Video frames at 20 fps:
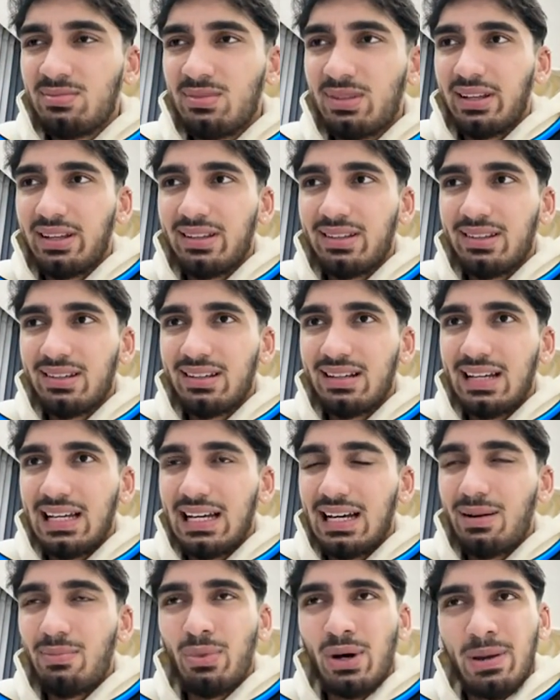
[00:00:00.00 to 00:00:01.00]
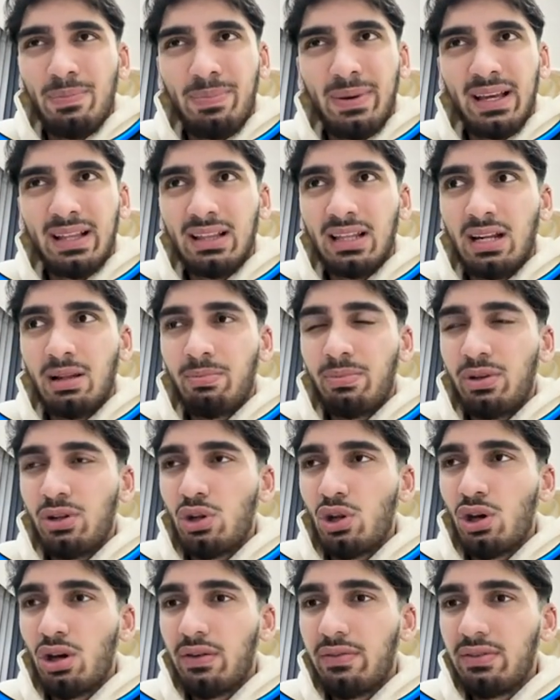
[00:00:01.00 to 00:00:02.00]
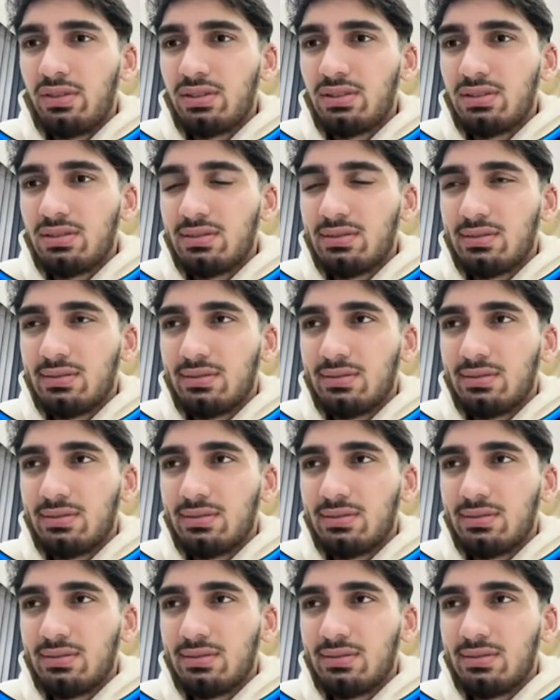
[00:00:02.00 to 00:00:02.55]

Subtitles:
Like, I might be a little bit nervous,